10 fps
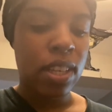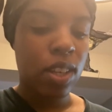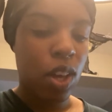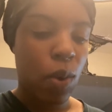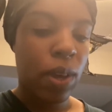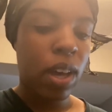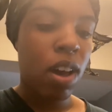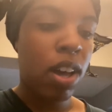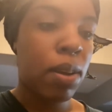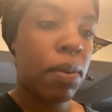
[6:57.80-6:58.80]
going
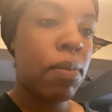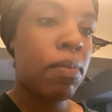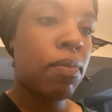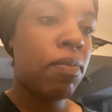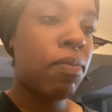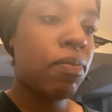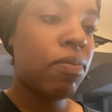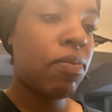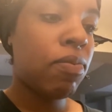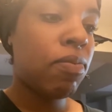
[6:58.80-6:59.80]
on
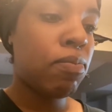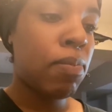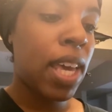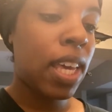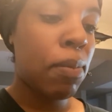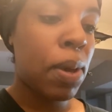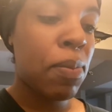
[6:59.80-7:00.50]
making my